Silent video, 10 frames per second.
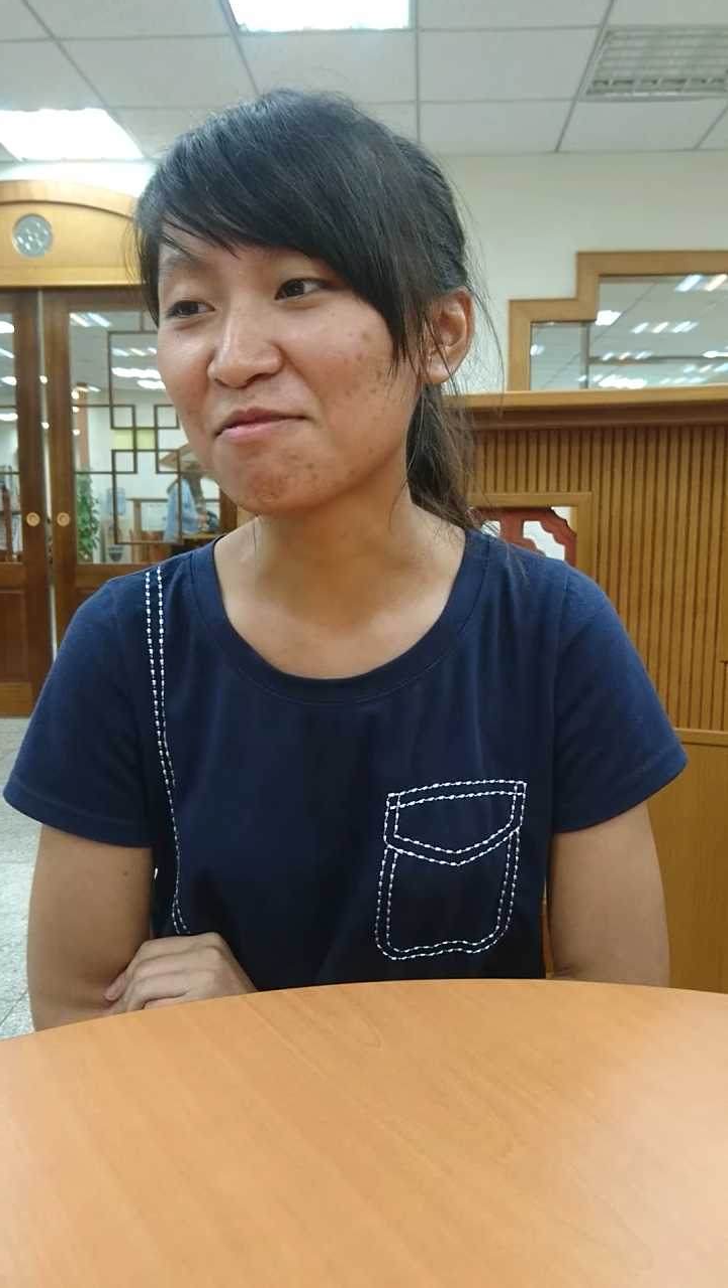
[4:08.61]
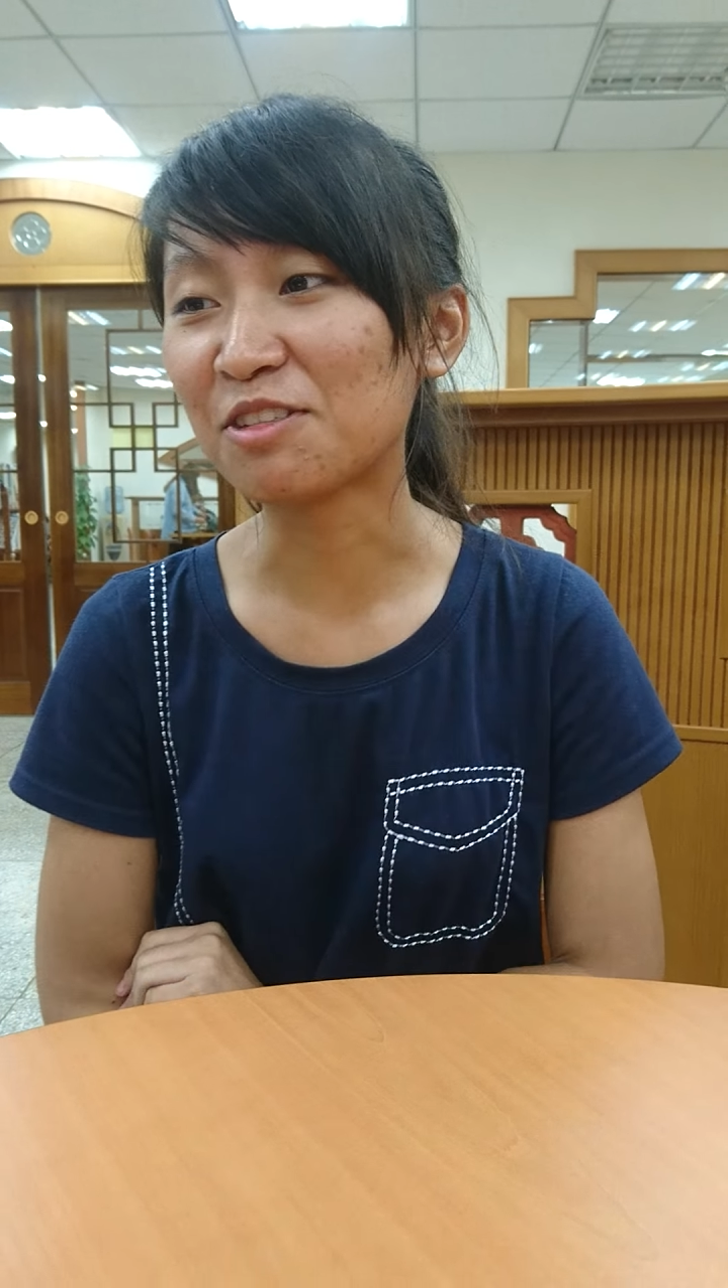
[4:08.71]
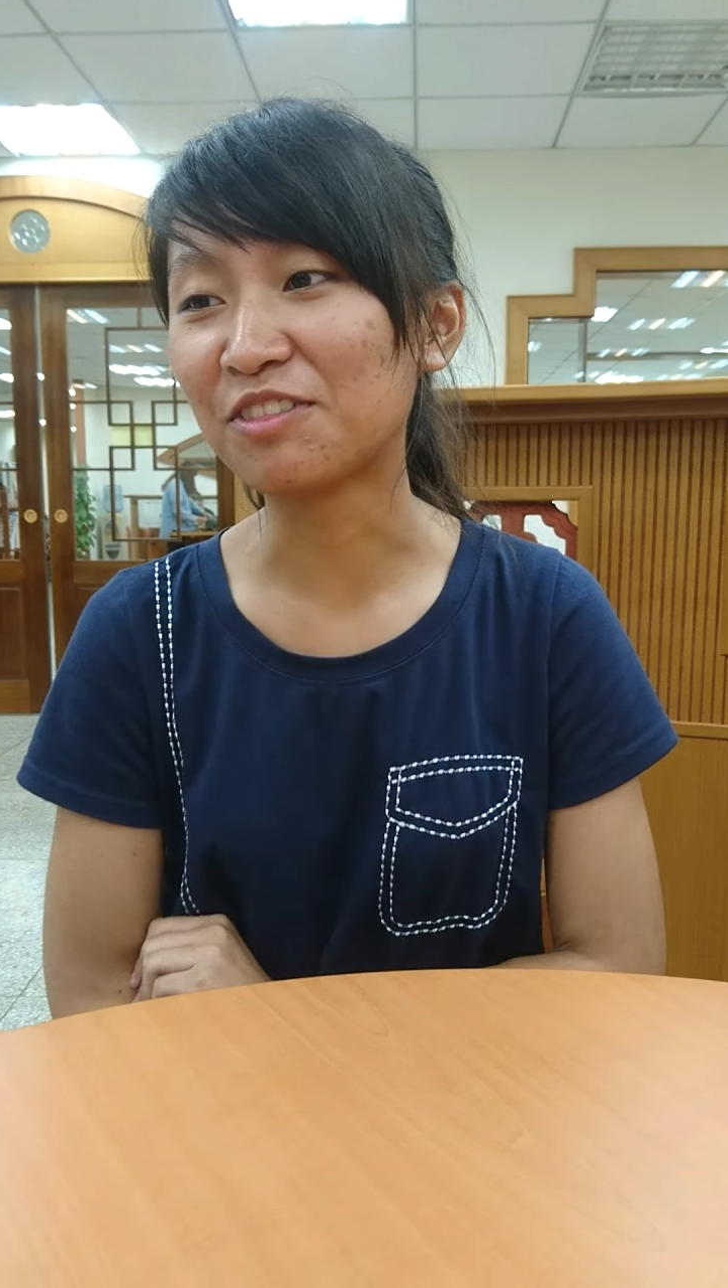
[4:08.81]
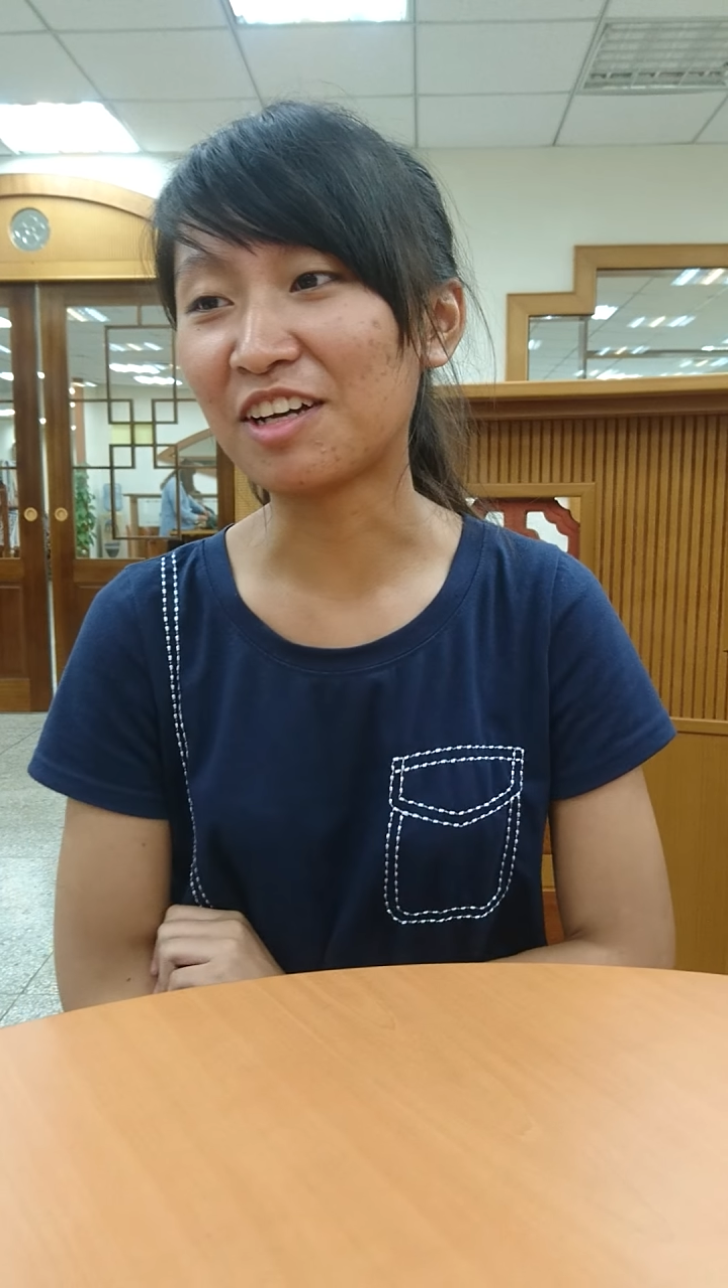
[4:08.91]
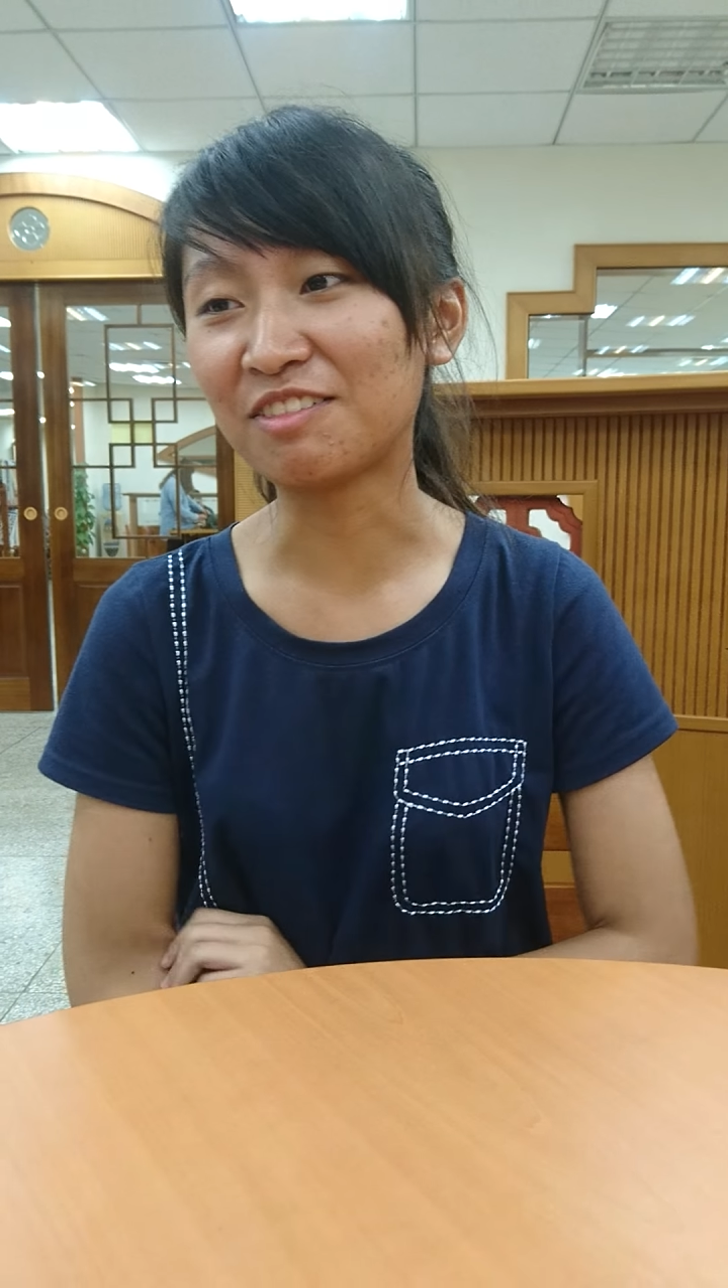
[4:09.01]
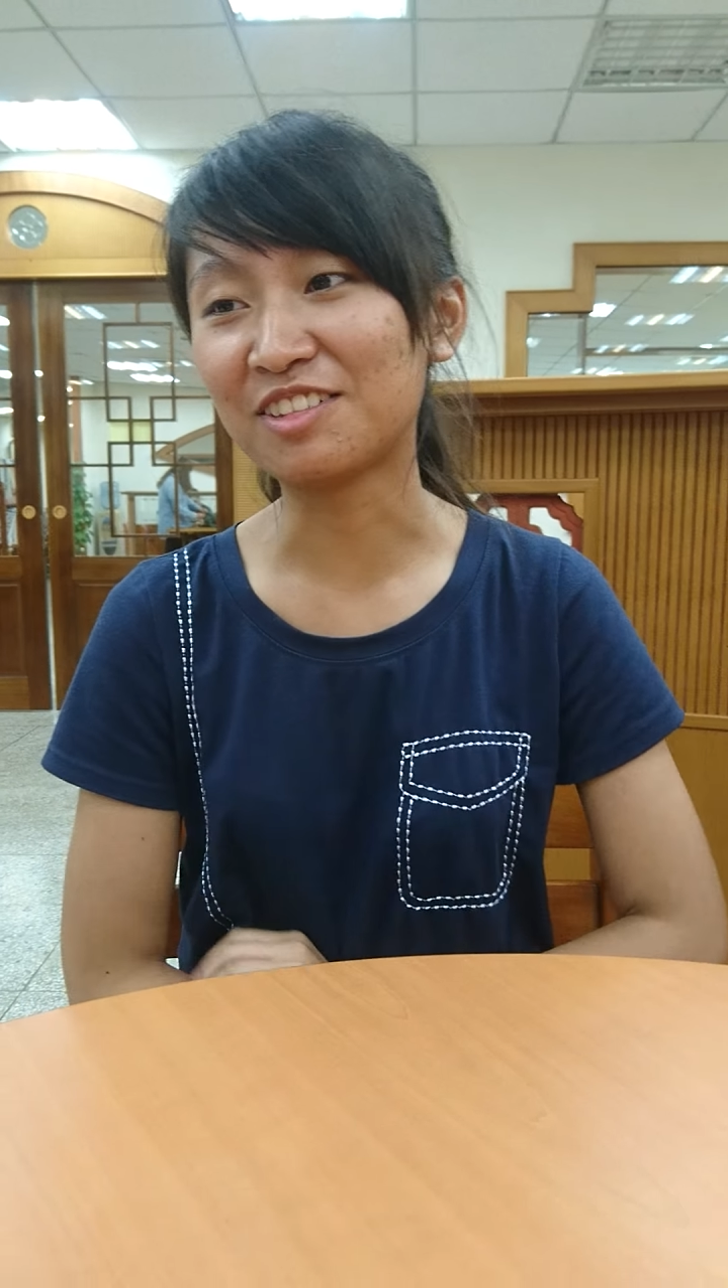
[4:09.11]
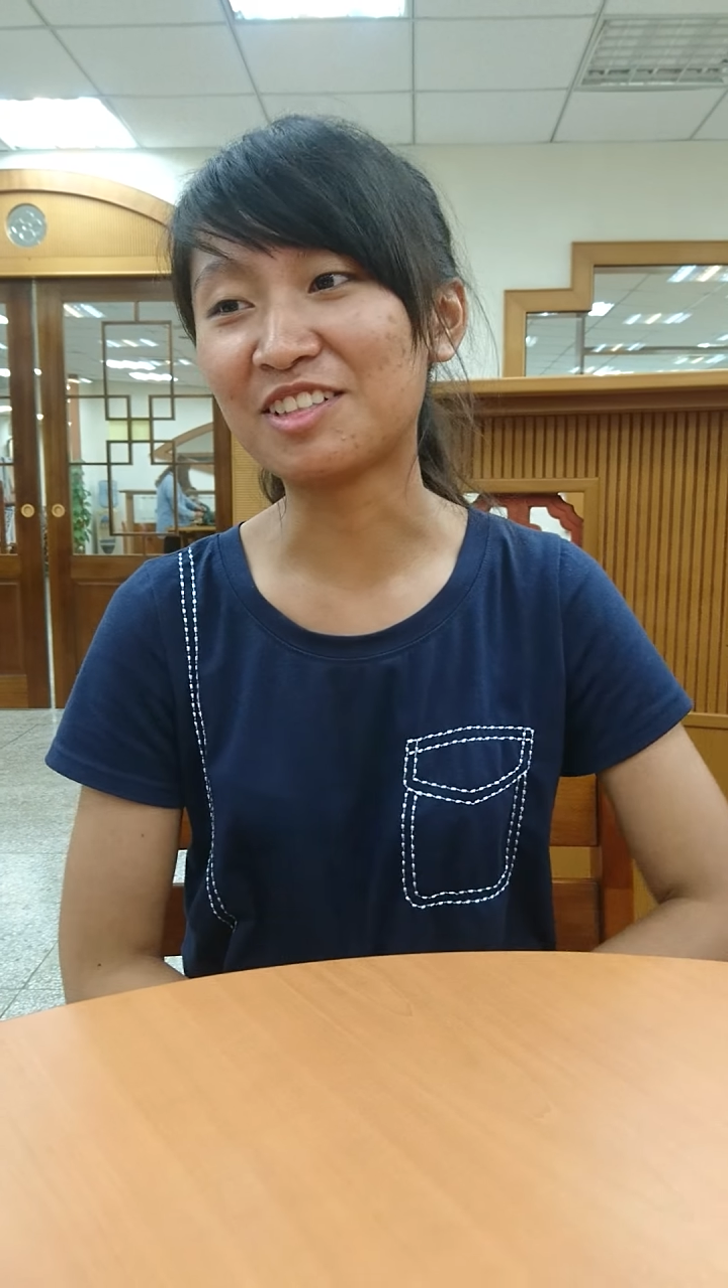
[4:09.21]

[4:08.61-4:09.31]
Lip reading: move on